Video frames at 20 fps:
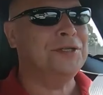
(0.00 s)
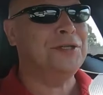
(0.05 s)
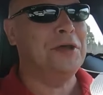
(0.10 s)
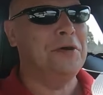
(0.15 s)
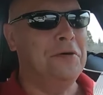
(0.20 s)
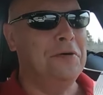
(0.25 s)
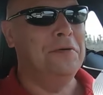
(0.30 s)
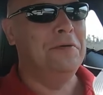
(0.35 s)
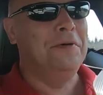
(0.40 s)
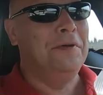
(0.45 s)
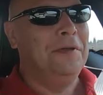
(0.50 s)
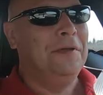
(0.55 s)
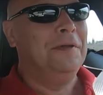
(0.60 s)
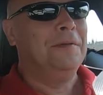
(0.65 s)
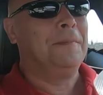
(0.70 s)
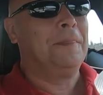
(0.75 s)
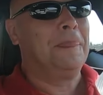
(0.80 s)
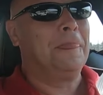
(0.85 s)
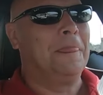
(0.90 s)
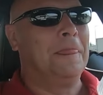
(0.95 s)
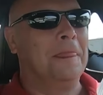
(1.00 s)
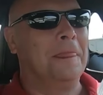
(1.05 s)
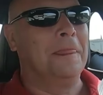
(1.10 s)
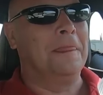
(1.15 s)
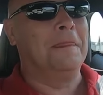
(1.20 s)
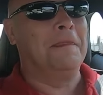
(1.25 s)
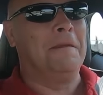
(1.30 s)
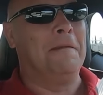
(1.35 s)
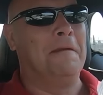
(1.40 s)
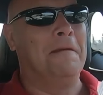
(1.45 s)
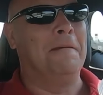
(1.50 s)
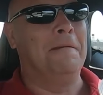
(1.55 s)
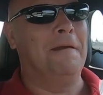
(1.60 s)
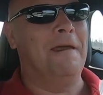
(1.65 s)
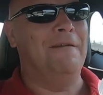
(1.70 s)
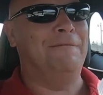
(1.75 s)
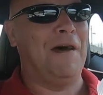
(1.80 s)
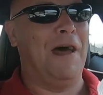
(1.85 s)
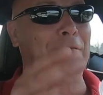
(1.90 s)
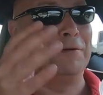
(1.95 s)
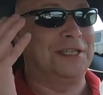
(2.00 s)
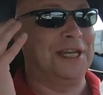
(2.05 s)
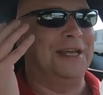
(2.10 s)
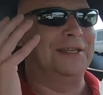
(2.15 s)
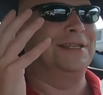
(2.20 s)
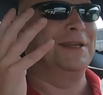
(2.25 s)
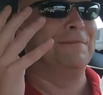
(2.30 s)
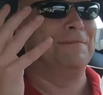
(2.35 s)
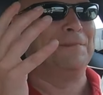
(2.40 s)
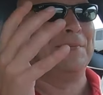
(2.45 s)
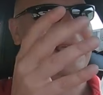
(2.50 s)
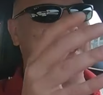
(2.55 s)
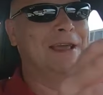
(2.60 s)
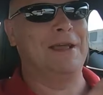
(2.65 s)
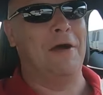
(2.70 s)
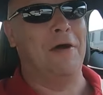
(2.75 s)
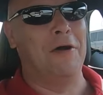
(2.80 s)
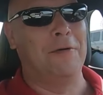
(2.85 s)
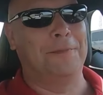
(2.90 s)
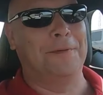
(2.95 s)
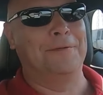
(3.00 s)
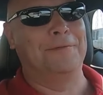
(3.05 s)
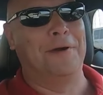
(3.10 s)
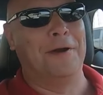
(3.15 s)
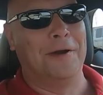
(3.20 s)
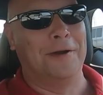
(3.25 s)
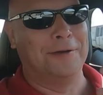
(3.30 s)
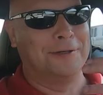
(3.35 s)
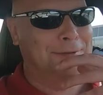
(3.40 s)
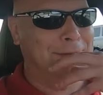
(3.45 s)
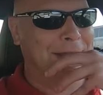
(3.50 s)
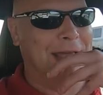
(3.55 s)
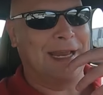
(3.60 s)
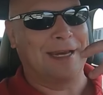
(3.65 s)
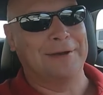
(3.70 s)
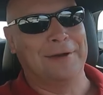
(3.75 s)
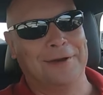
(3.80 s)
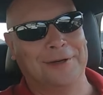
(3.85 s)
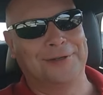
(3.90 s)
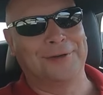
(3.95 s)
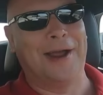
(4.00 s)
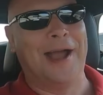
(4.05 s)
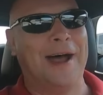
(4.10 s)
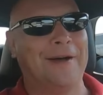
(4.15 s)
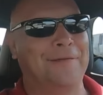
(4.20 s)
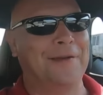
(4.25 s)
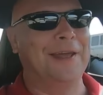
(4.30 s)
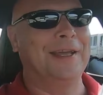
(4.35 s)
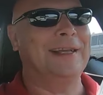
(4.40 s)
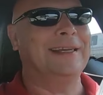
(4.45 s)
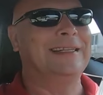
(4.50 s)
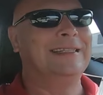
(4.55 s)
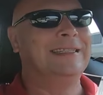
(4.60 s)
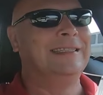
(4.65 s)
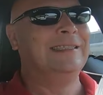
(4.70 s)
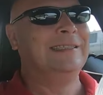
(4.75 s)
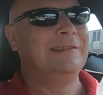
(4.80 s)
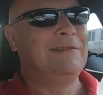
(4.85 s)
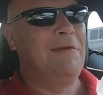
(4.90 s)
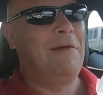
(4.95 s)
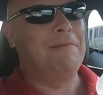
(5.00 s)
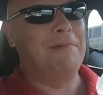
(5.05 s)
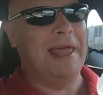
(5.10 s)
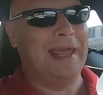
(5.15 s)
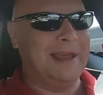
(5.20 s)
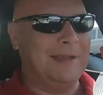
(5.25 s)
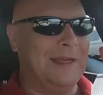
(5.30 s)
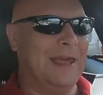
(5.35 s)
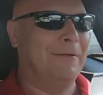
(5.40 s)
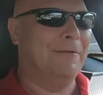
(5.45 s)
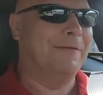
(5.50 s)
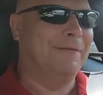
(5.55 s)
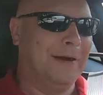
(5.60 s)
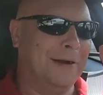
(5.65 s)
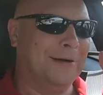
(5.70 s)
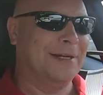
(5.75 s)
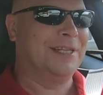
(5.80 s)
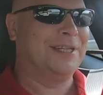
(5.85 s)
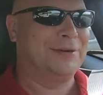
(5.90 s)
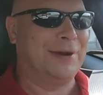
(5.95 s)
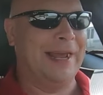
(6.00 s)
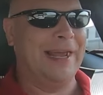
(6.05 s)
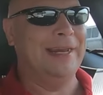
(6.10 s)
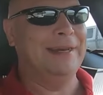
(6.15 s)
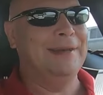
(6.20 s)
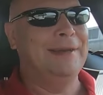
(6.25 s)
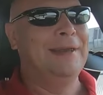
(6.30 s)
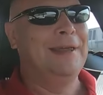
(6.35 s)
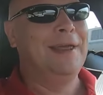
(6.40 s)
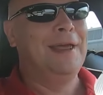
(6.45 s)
So if I was on some big open roads with like no traffic, like and they were very straight,